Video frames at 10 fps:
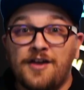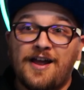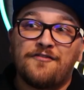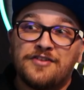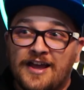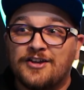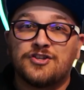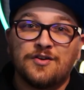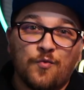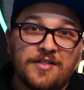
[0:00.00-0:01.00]
having to actually
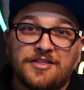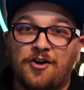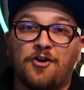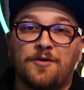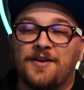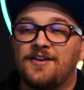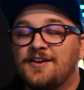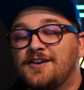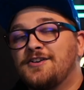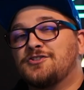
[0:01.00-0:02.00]
wet the garment.
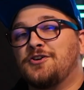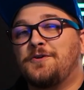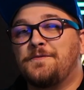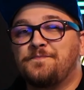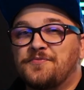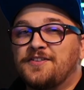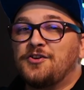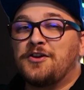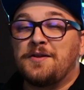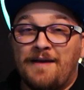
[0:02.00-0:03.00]
So you
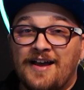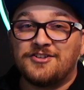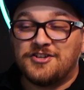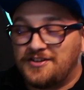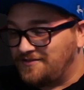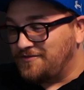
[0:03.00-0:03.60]
can imagine